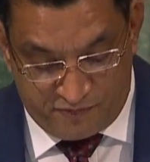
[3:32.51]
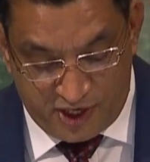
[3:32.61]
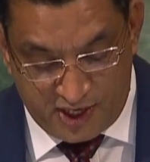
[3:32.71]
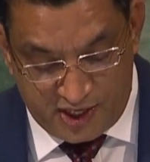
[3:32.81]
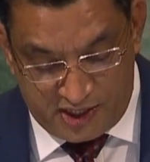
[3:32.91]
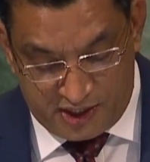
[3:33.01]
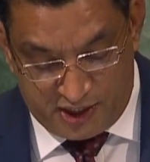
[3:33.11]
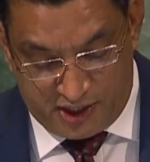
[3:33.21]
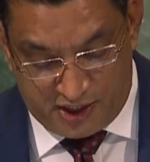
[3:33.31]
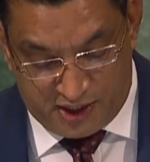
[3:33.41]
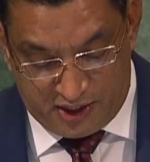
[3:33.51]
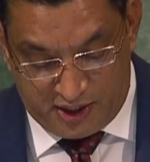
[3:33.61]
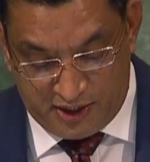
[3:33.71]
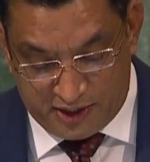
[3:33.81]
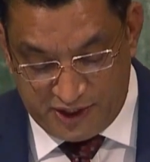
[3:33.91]
We are,
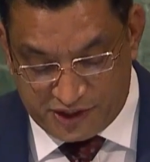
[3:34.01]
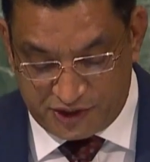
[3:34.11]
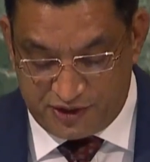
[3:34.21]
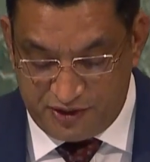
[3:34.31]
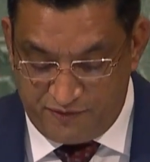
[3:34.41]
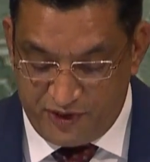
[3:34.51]
in addition,